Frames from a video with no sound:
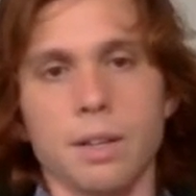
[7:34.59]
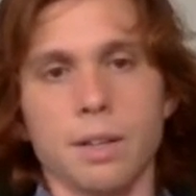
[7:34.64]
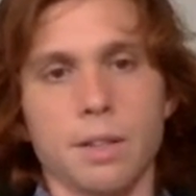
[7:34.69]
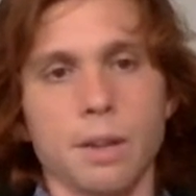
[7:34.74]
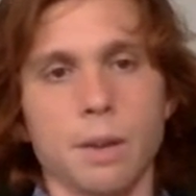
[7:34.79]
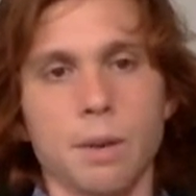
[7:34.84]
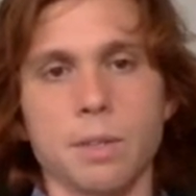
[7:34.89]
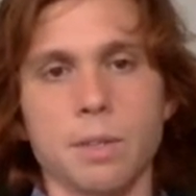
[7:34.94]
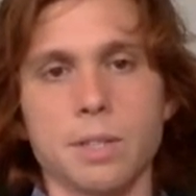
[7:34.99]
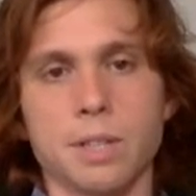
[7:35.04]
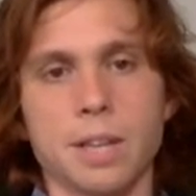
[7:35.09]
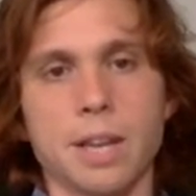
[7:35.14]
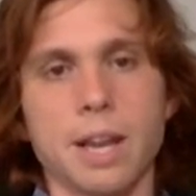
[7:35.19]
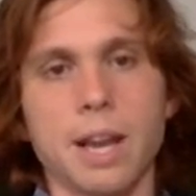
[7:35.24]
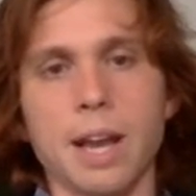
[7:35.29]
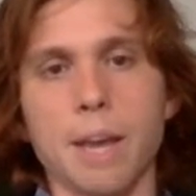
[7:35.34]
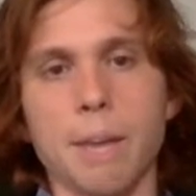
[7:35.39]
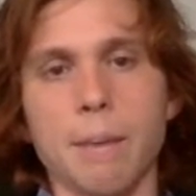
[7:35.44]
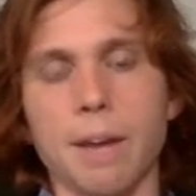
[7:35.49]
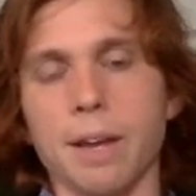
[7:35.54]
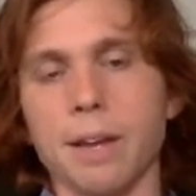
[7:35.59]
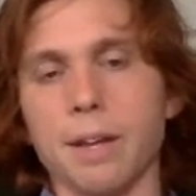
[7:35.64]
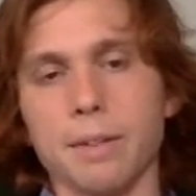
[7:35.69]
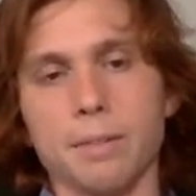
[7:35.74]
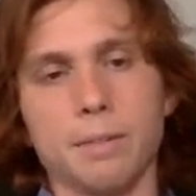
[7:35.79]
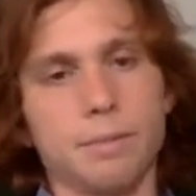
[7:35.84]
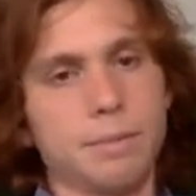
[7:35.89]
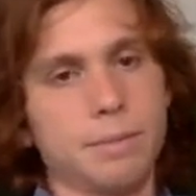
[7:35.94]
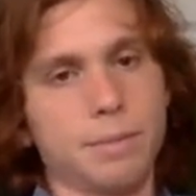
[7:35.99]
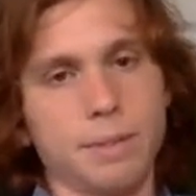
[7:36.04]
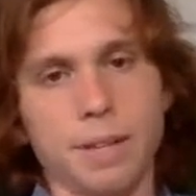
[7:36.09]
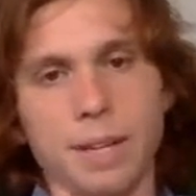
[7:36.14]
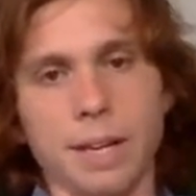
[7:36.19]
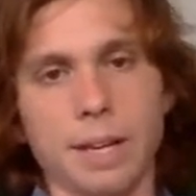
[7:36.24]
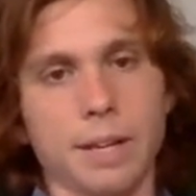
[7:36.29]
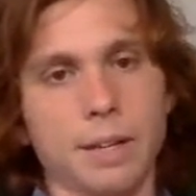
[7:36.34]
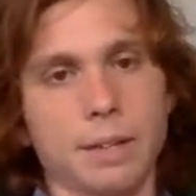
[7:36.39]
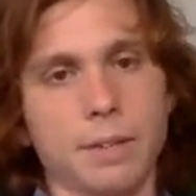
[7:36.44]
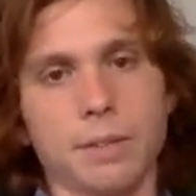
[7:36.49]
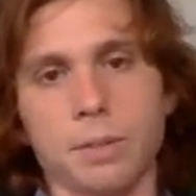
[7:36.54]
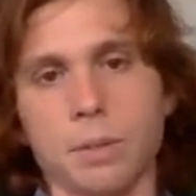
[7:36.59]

There was a time I had